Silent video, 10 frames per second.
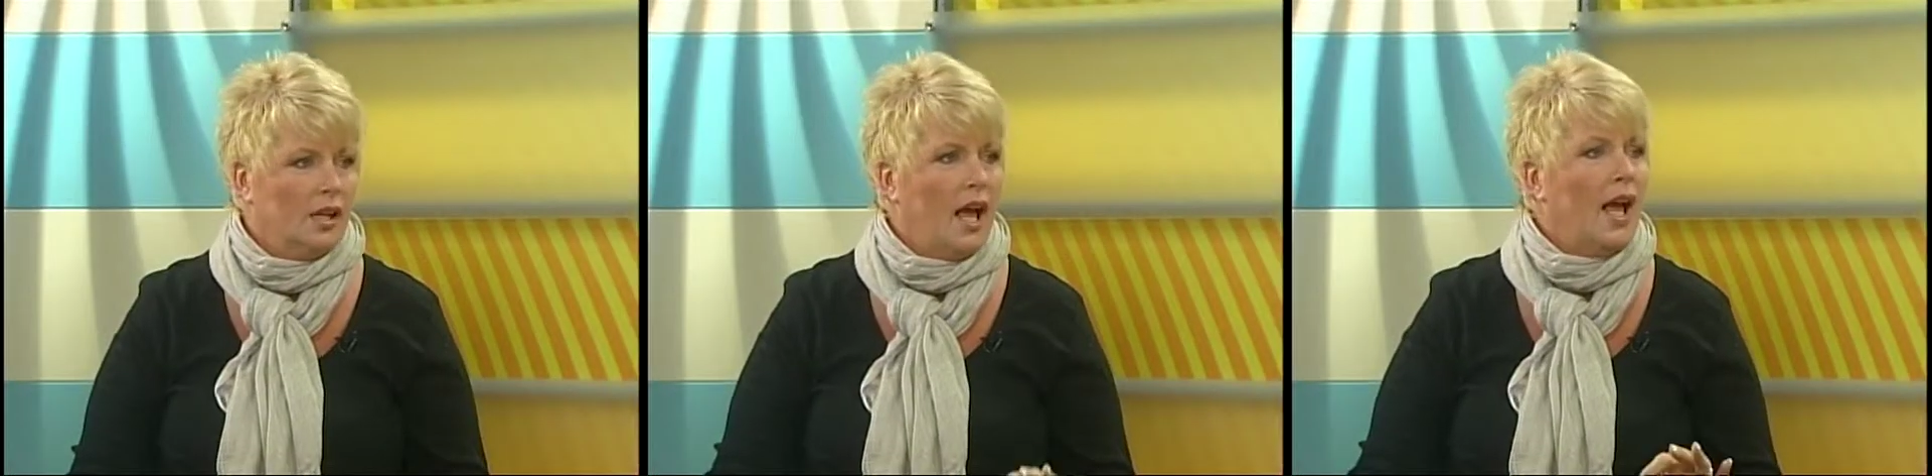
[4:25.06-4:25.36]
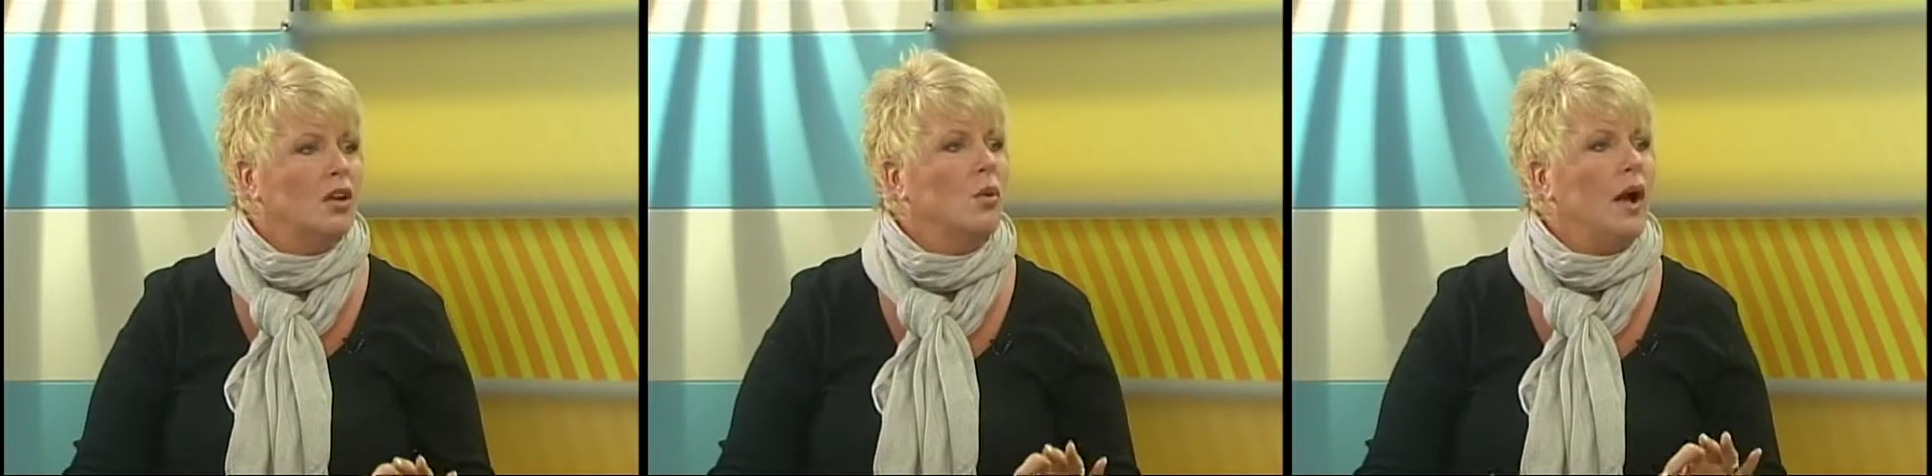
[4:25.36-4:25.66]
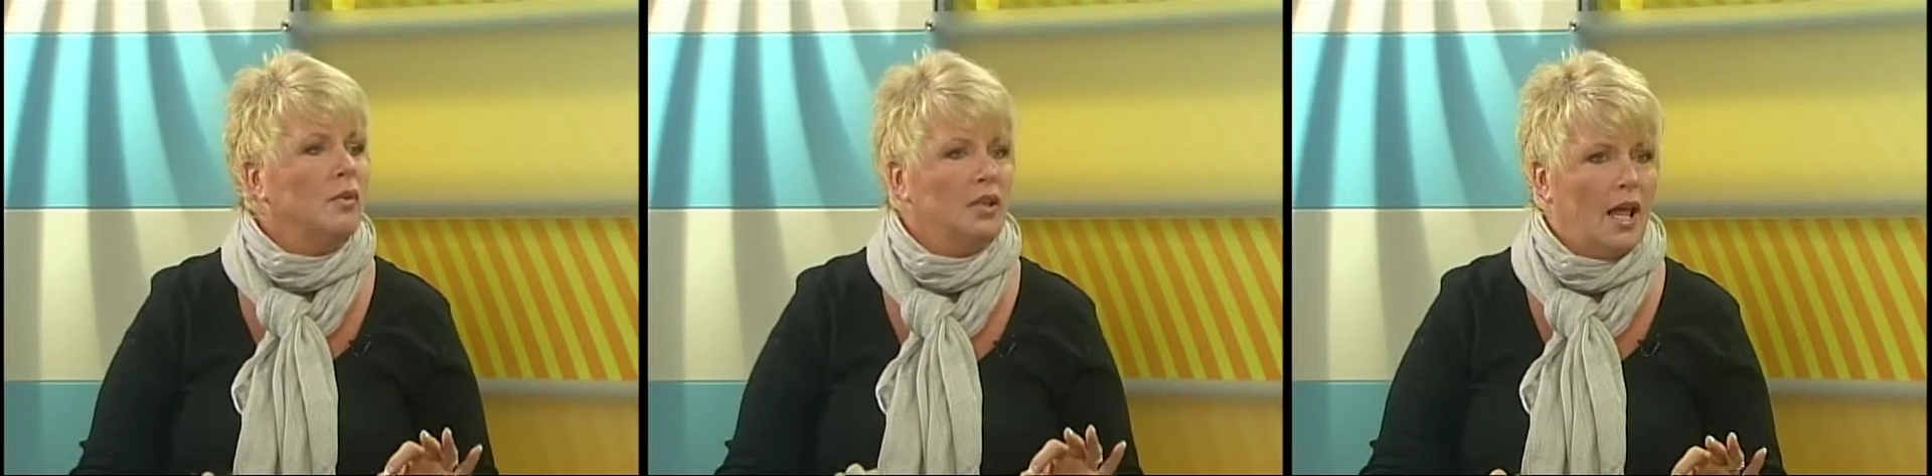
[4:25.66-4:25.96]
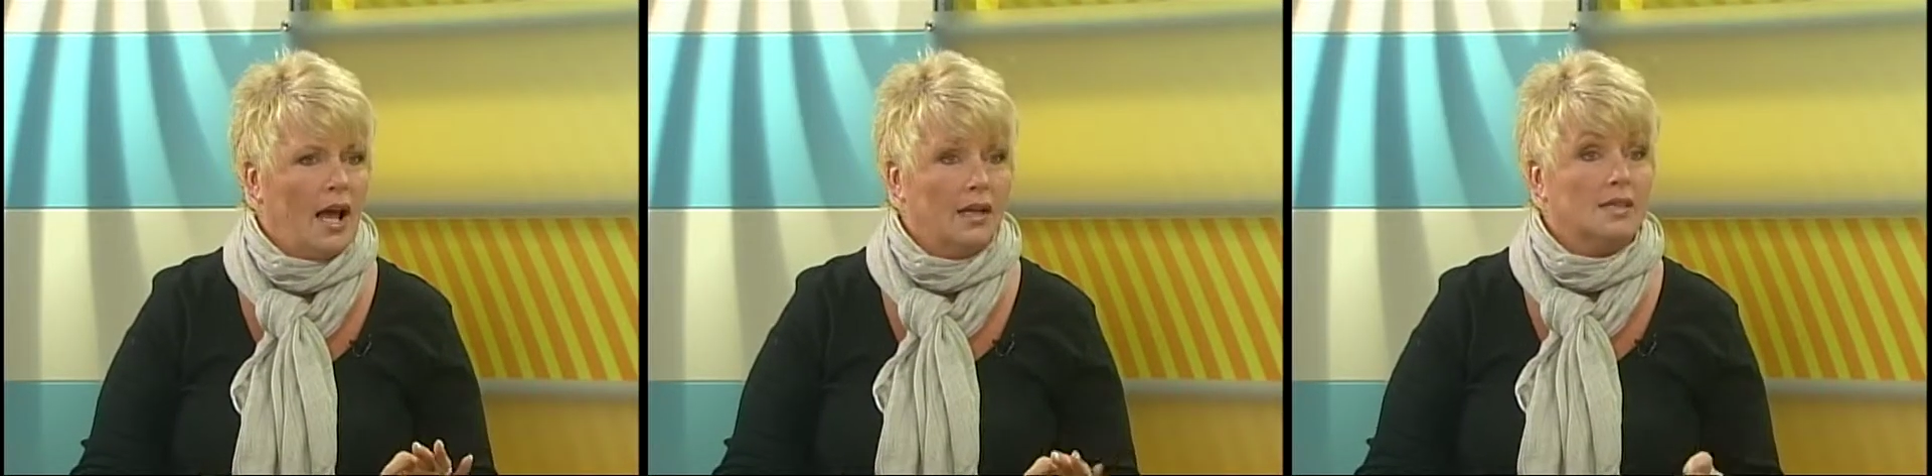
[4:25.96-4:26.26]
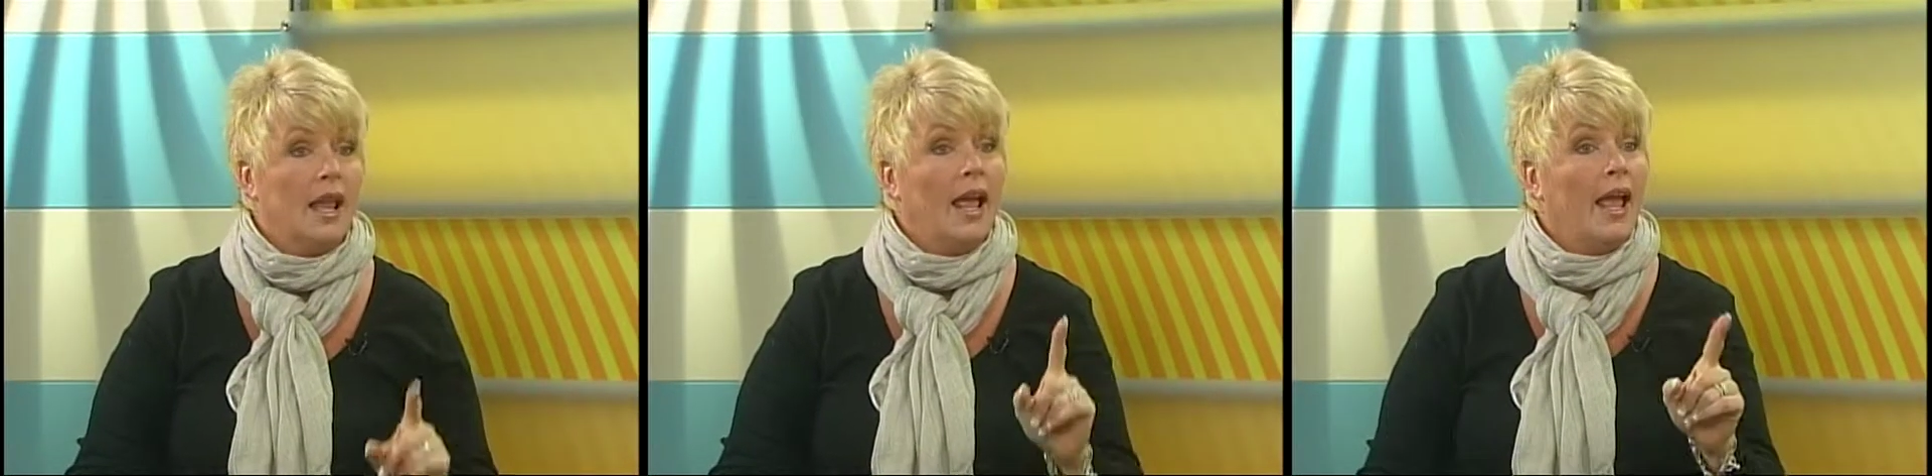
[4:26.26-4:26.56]
How do I
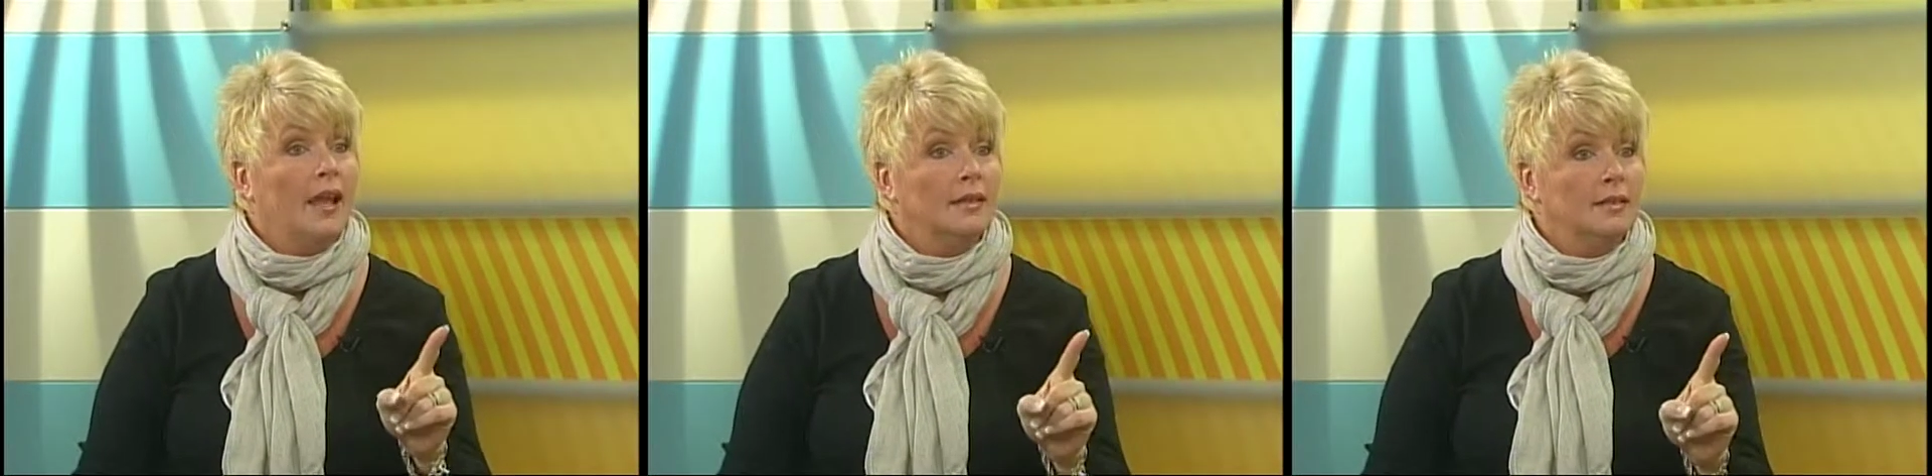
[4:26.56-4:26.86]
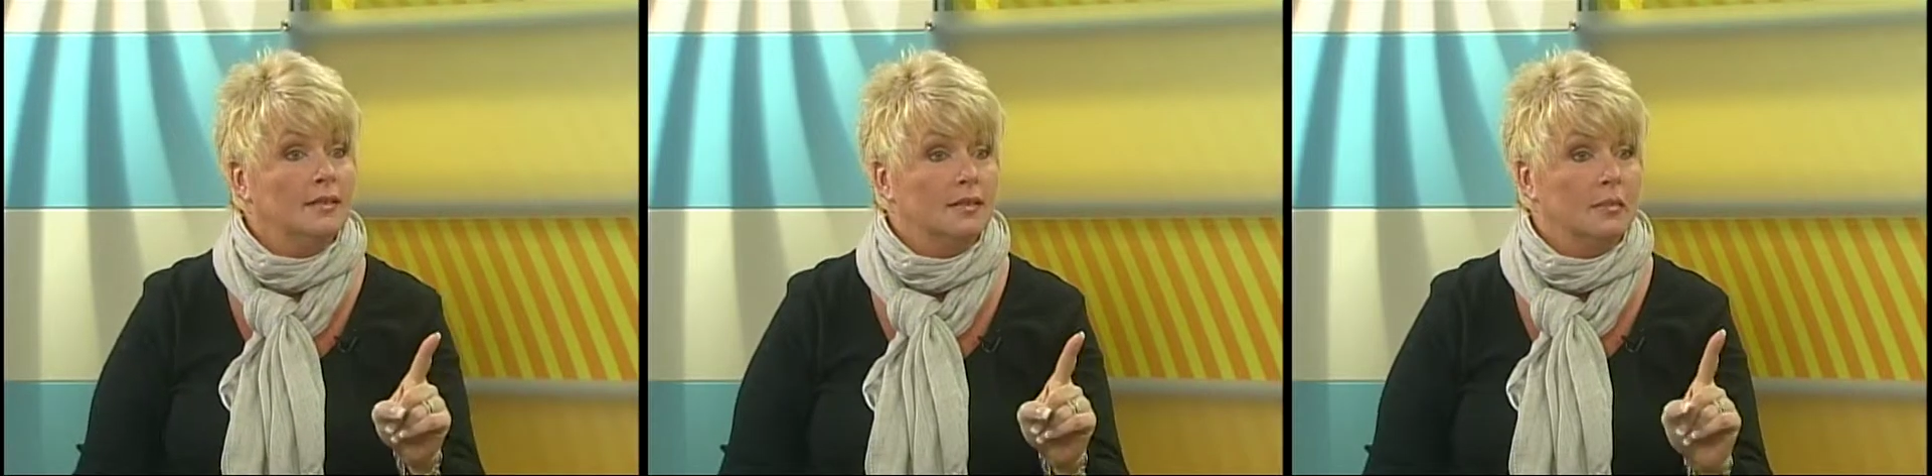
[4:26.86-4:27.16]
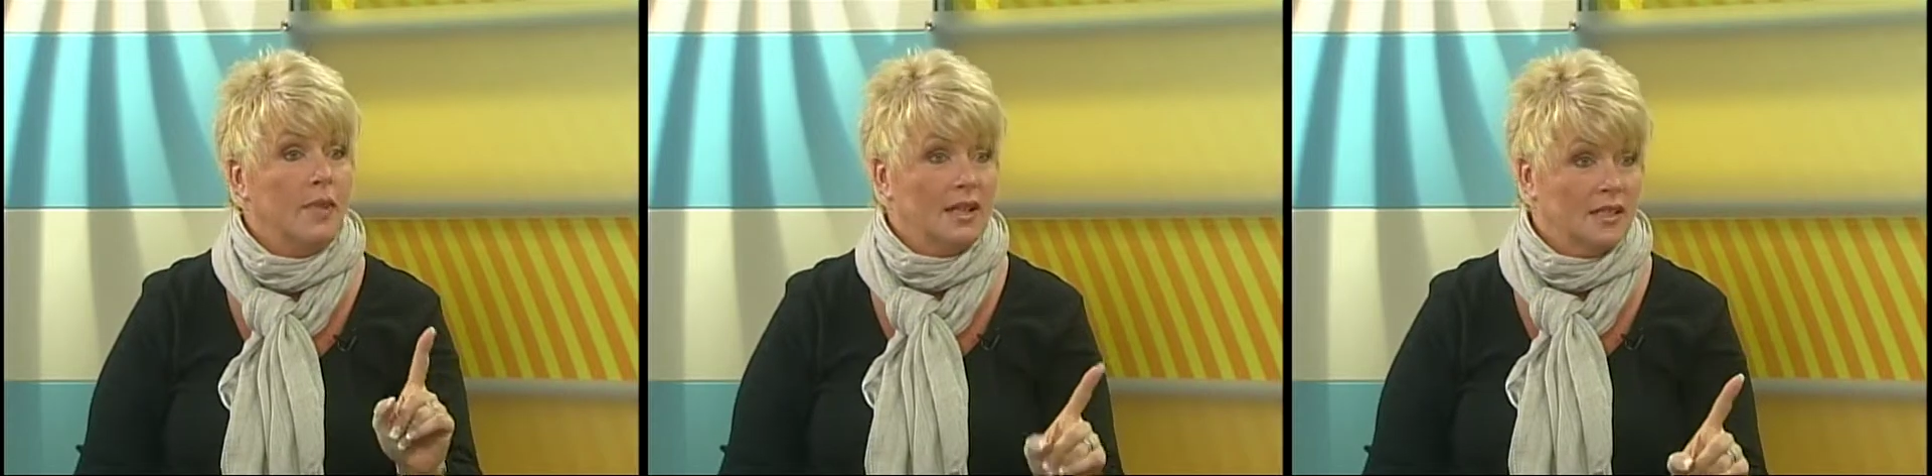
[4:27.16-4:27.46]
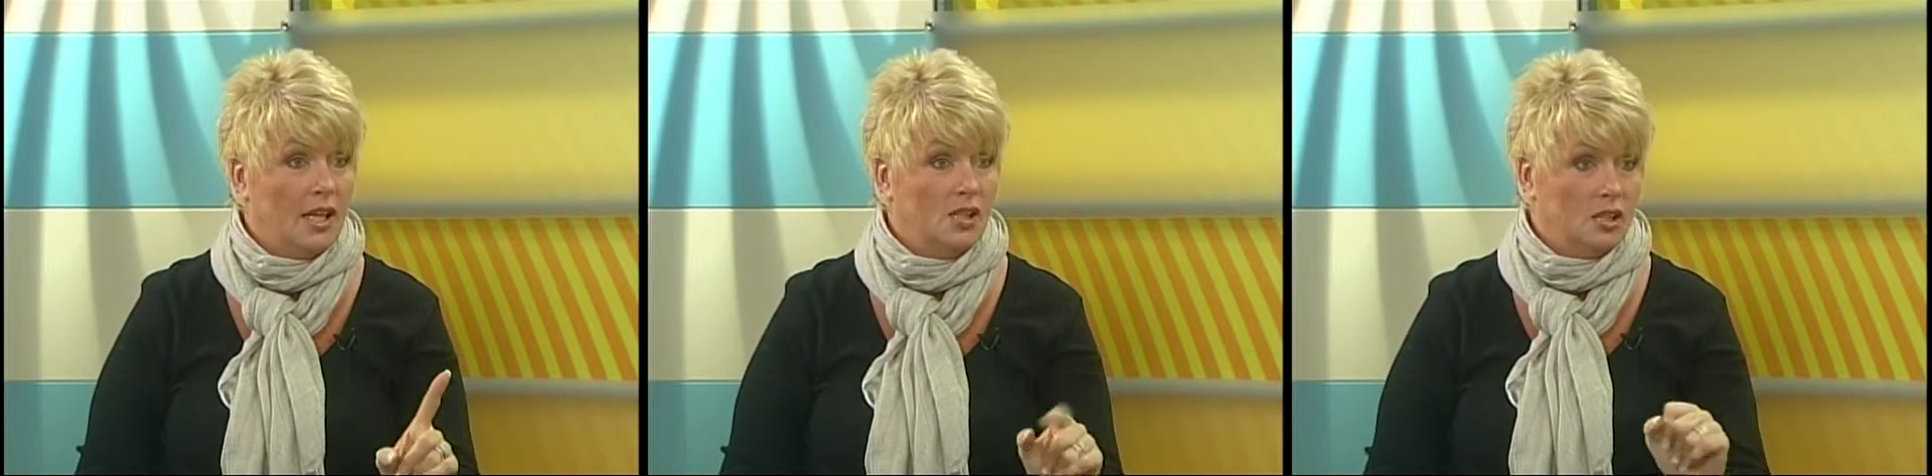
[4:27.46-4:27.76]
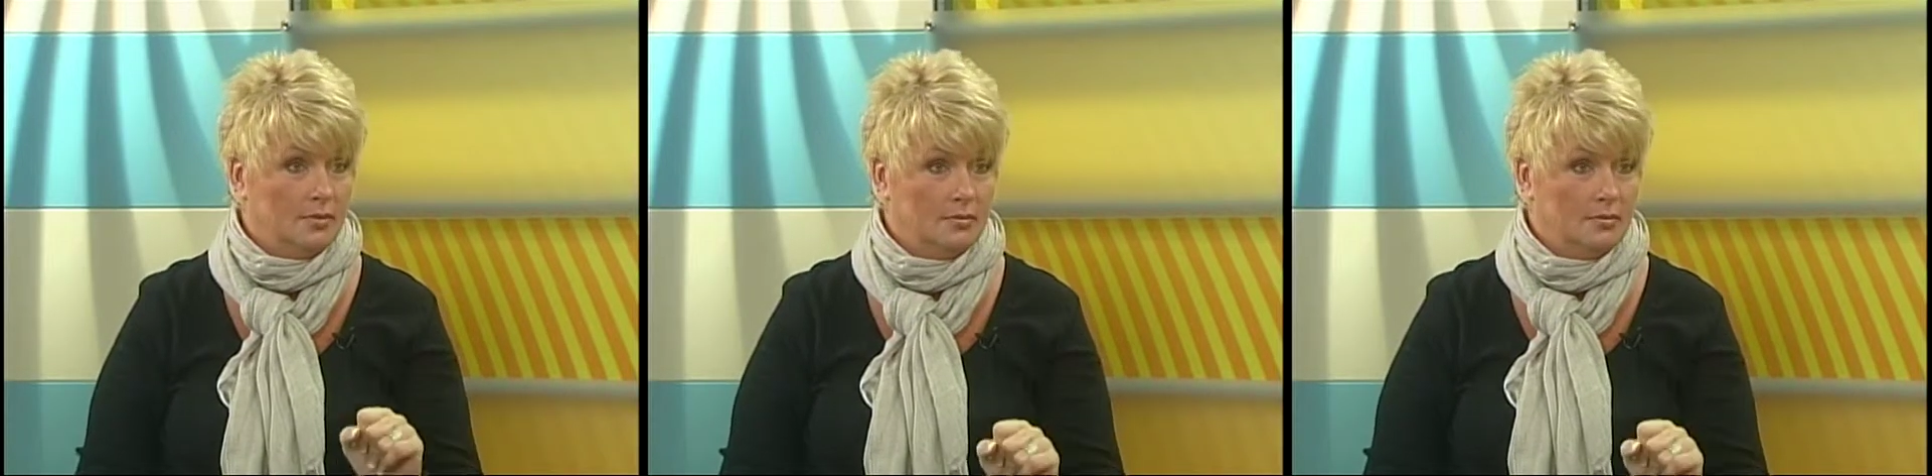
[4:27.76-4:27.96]
relax? And meditation.